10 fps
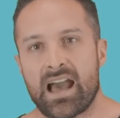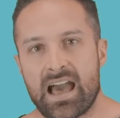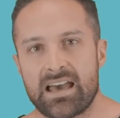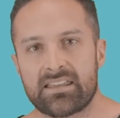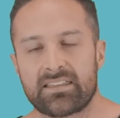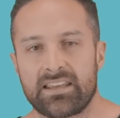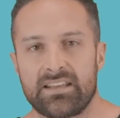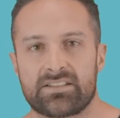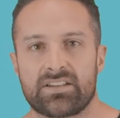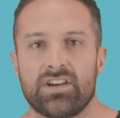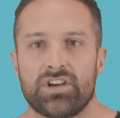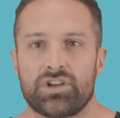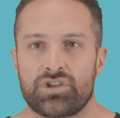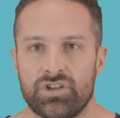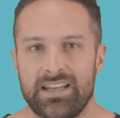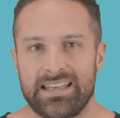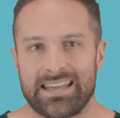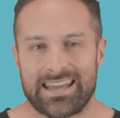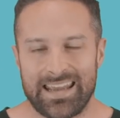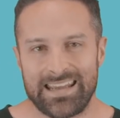athletes should
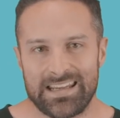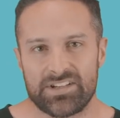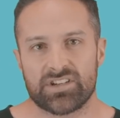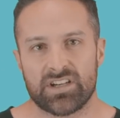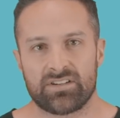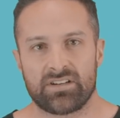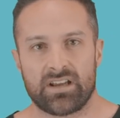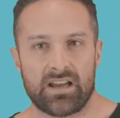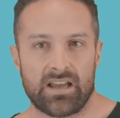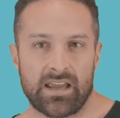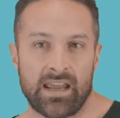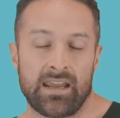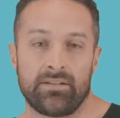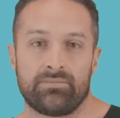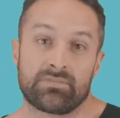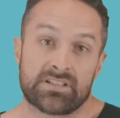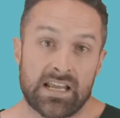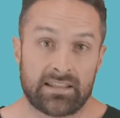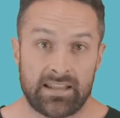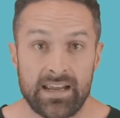engage in a,
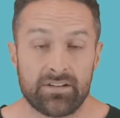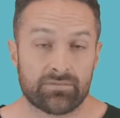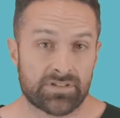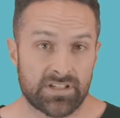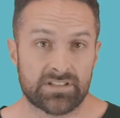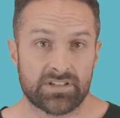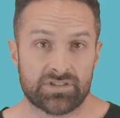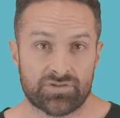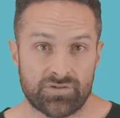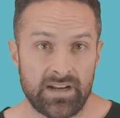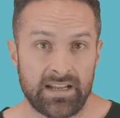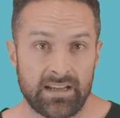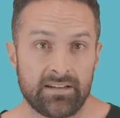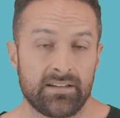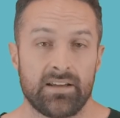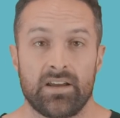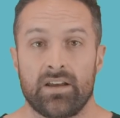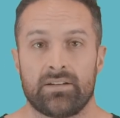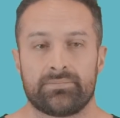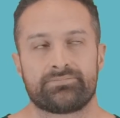say, light resistance training.
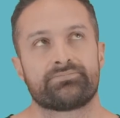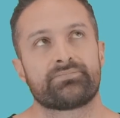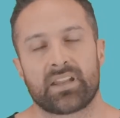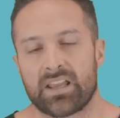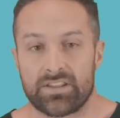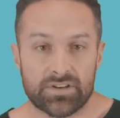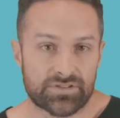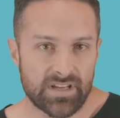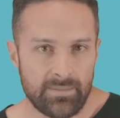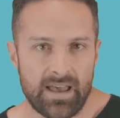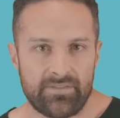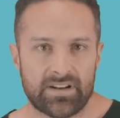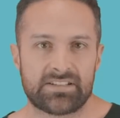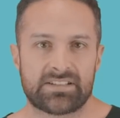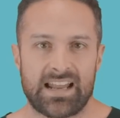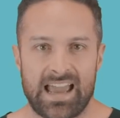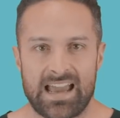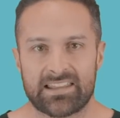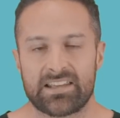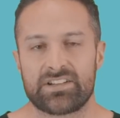There's some evidence that
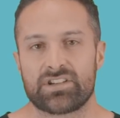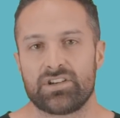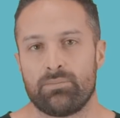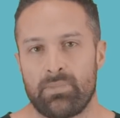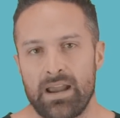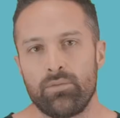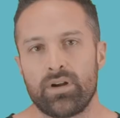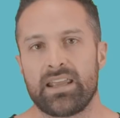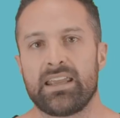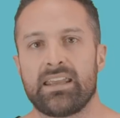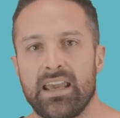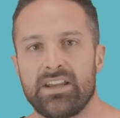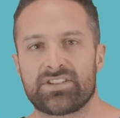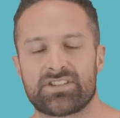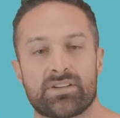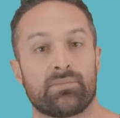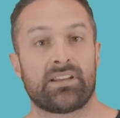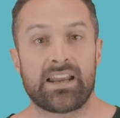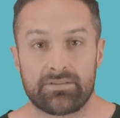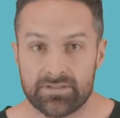athletes might want to engage in some
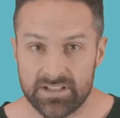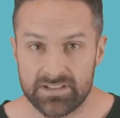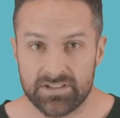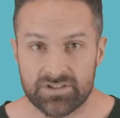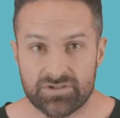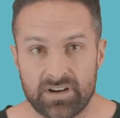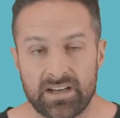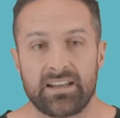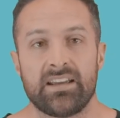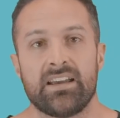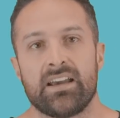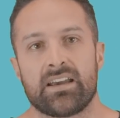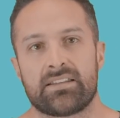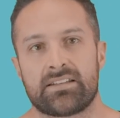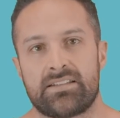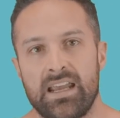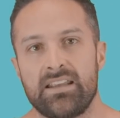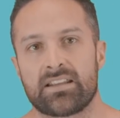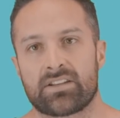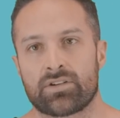light resistance training the
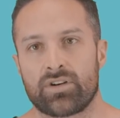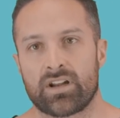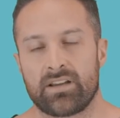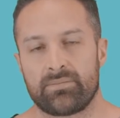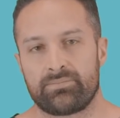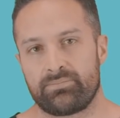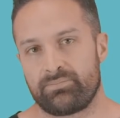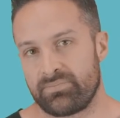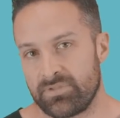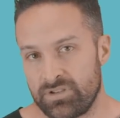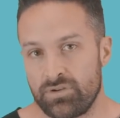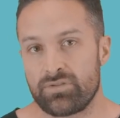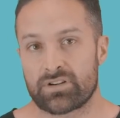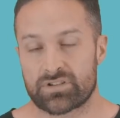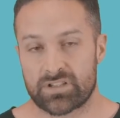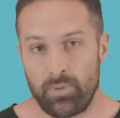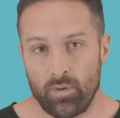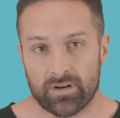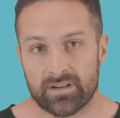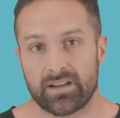day that they're going to do their
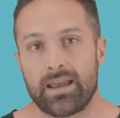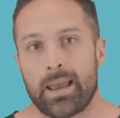sport,